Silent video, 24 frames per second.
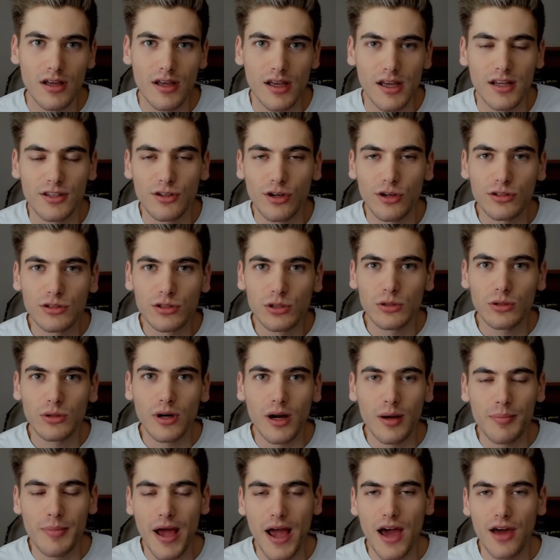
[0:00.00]
It's also
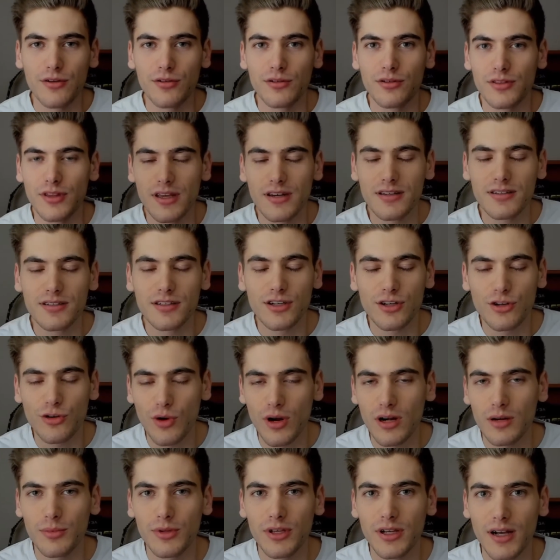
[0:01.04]
a pattern that is
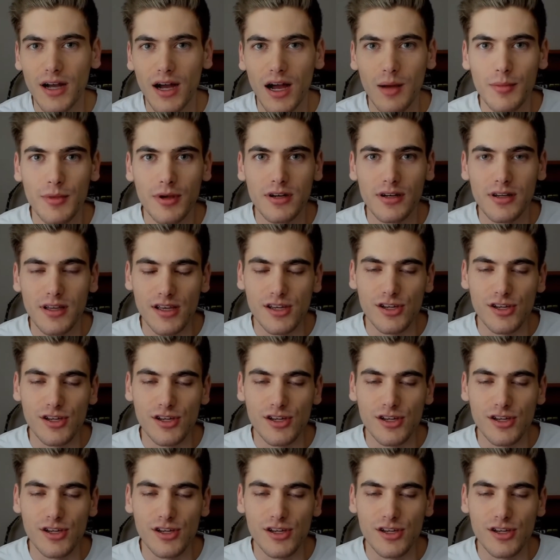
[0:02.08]
incredibly common